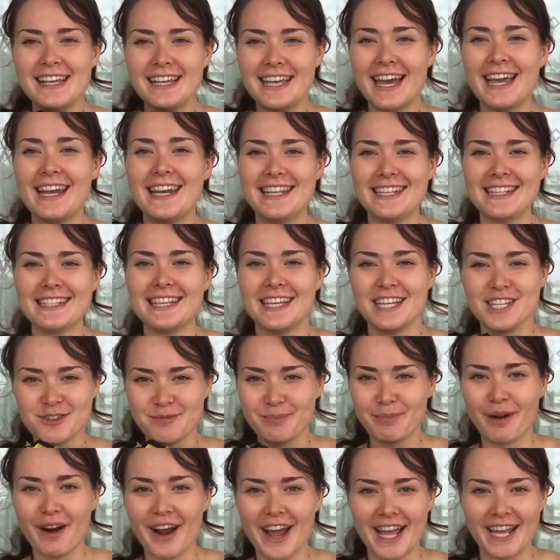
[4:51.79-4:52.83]
getting such
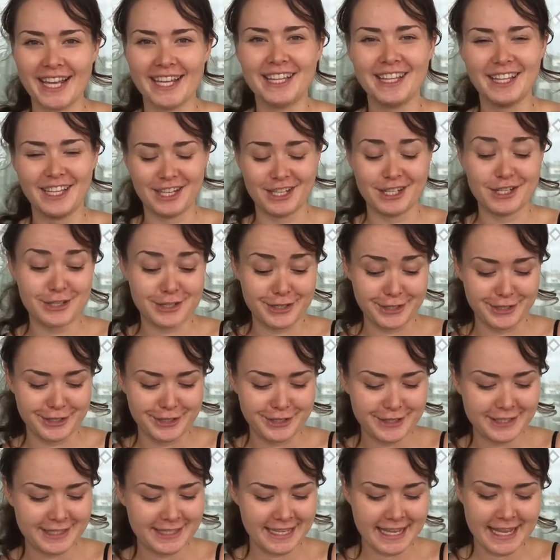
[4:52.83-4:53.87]
bright, clean
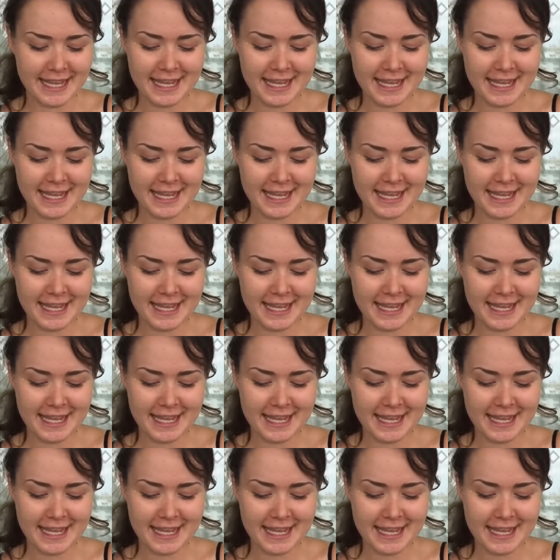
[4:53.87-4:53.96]
shoes.